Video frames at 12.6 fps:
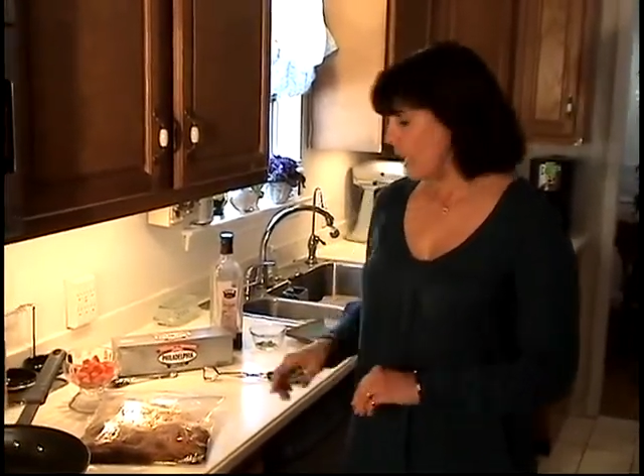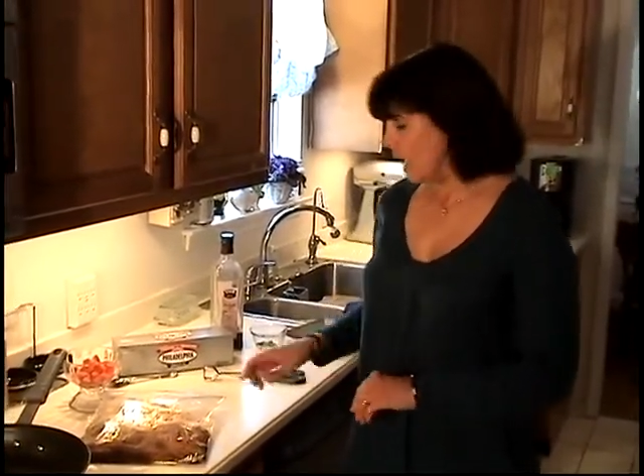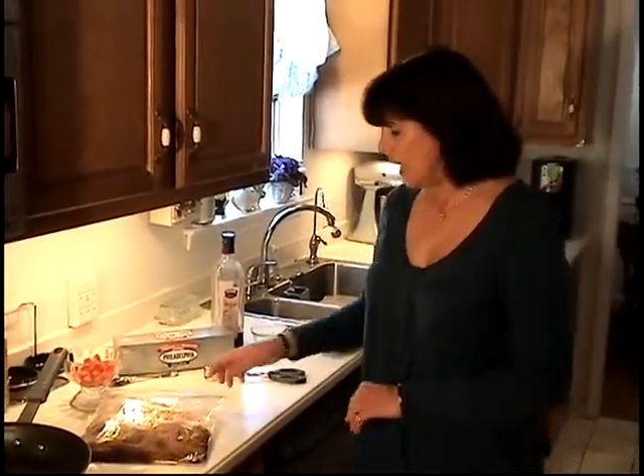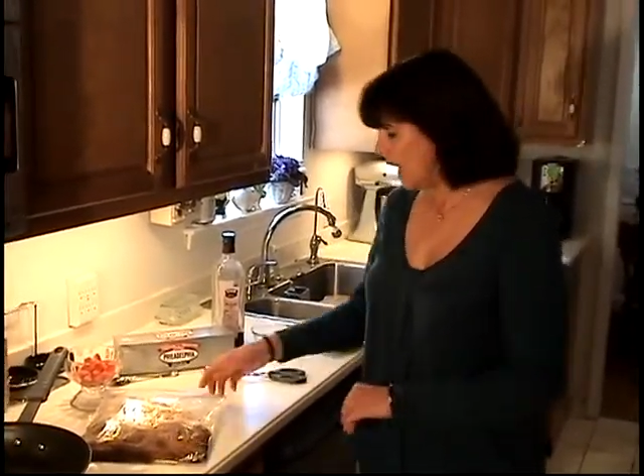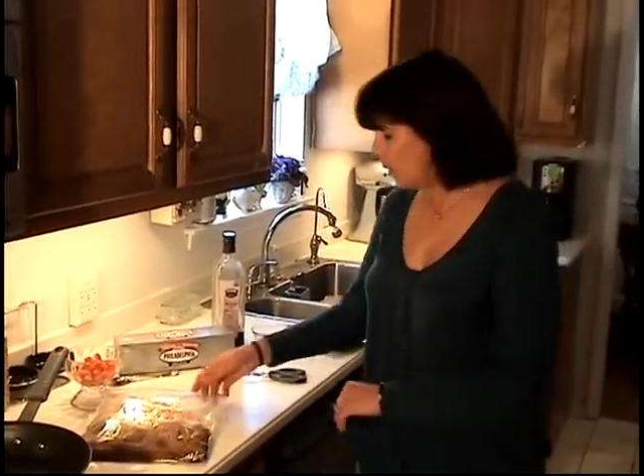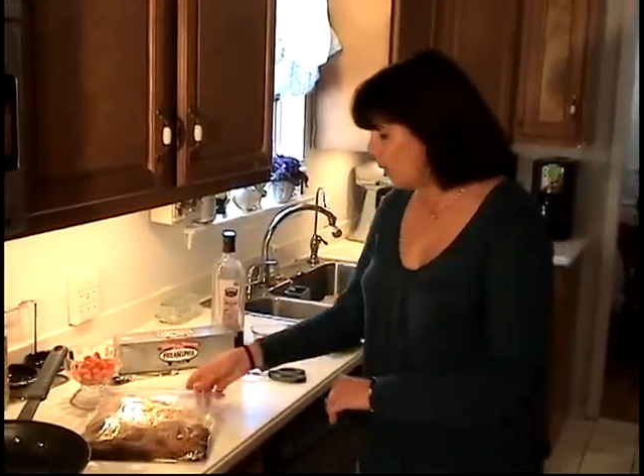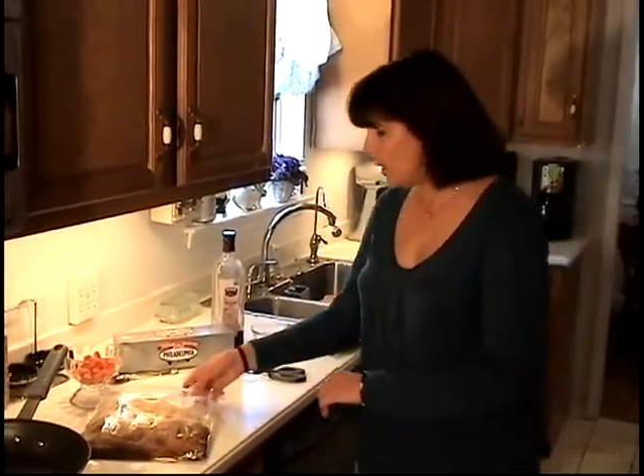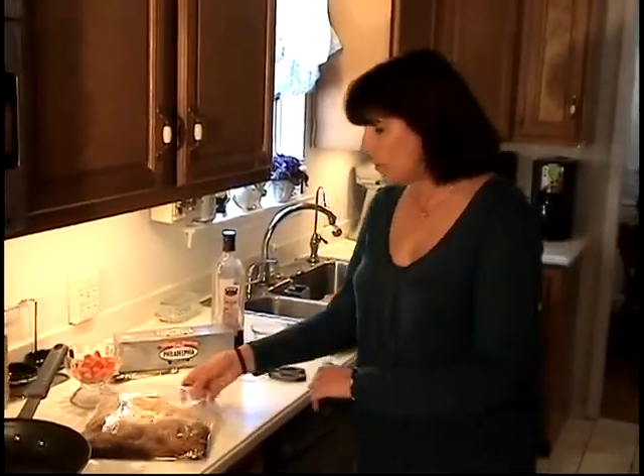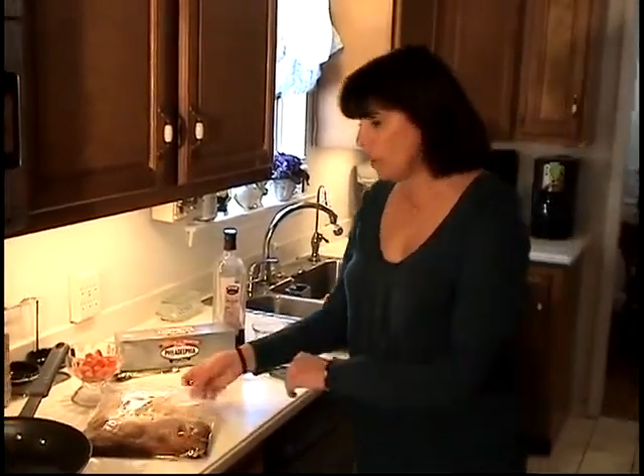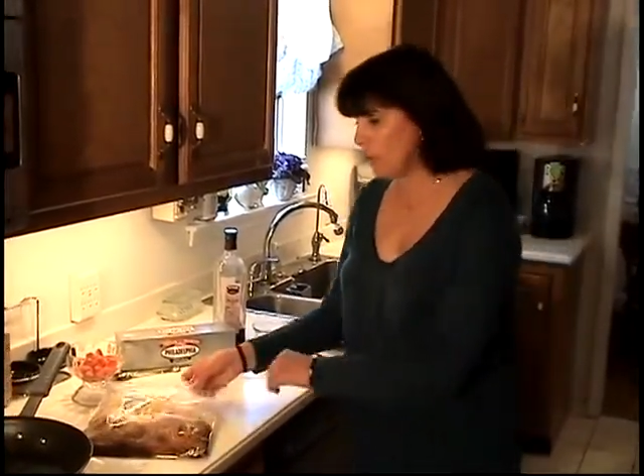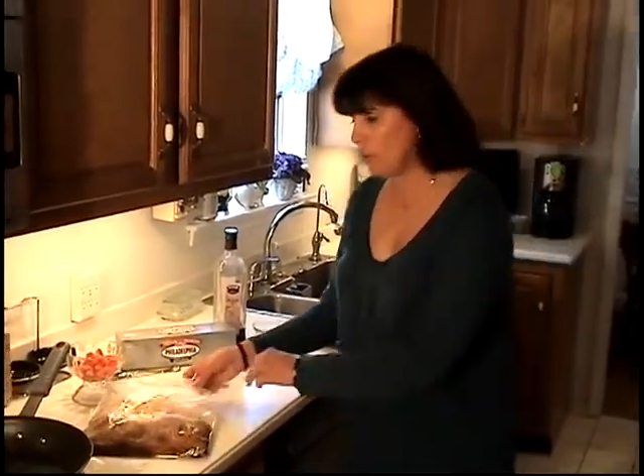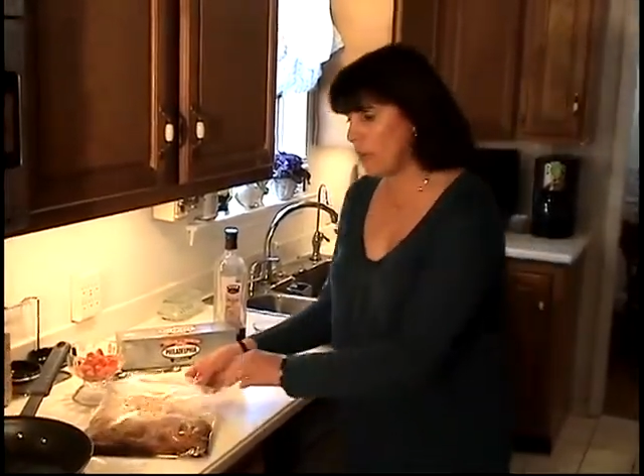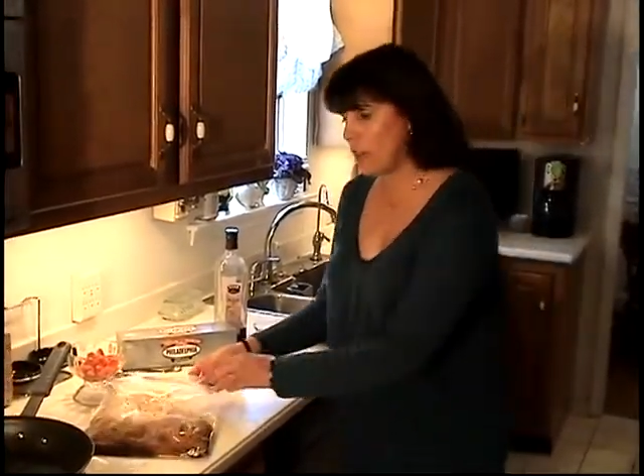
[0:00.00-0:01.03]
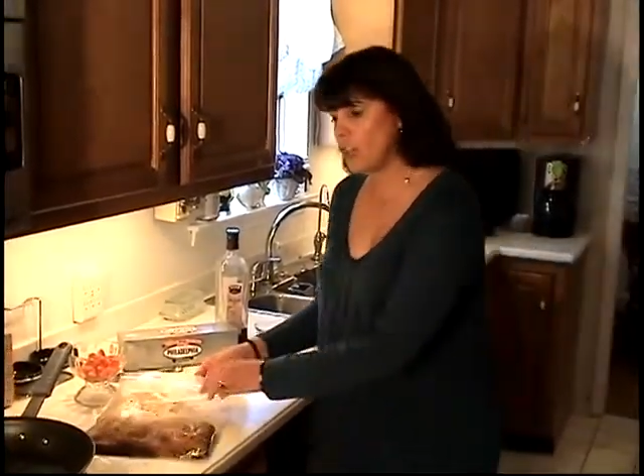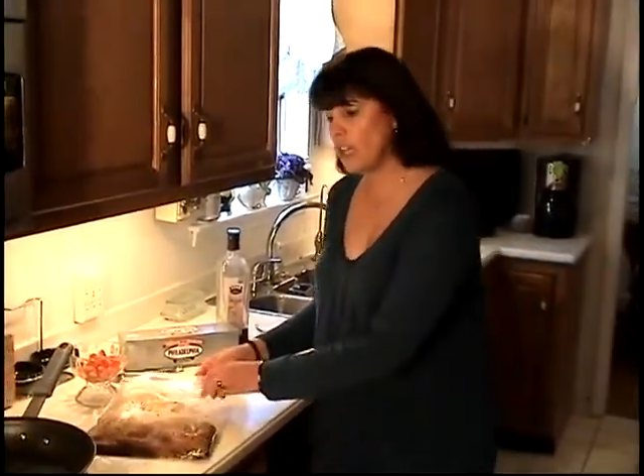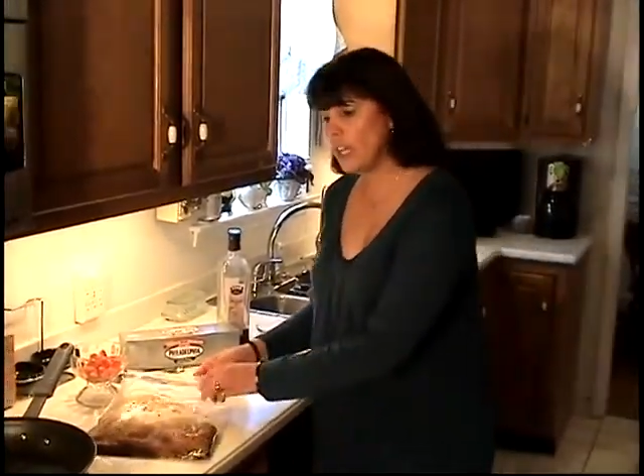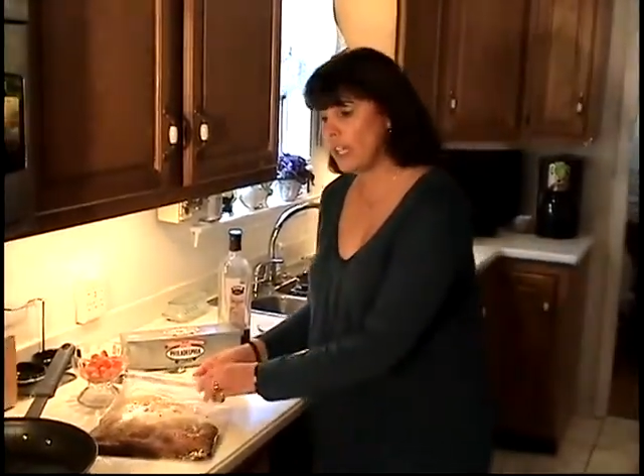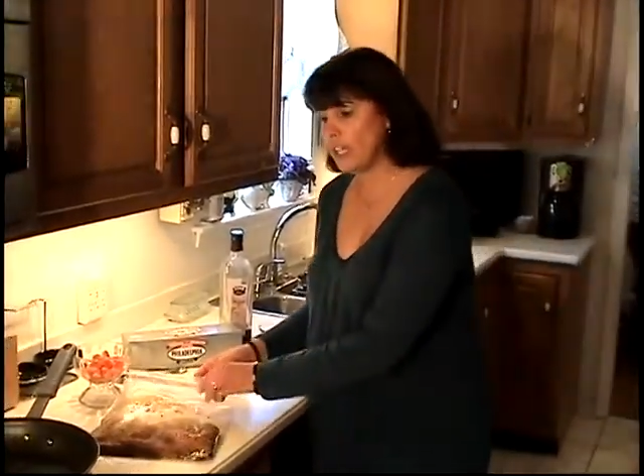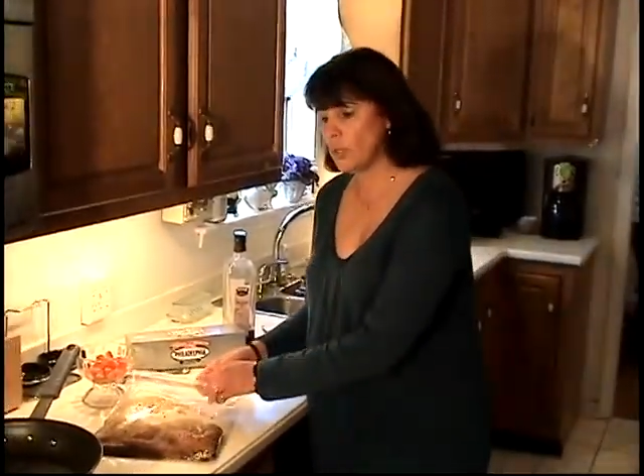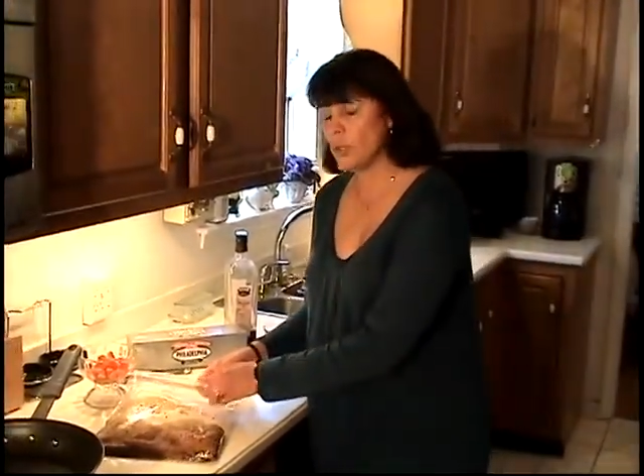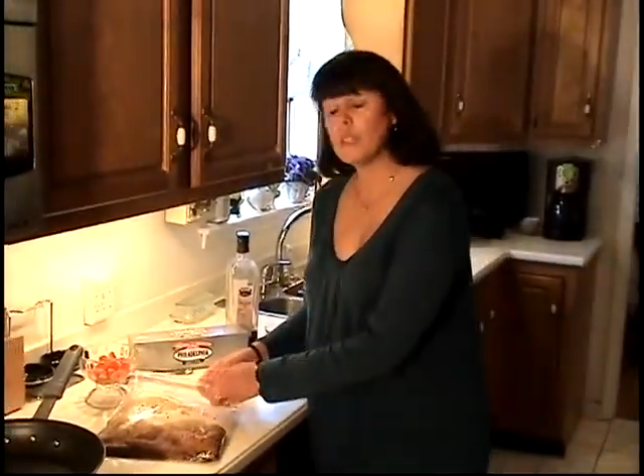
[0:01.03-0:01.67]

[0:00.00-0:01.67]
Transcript: And now we're getting ready to put our chicken into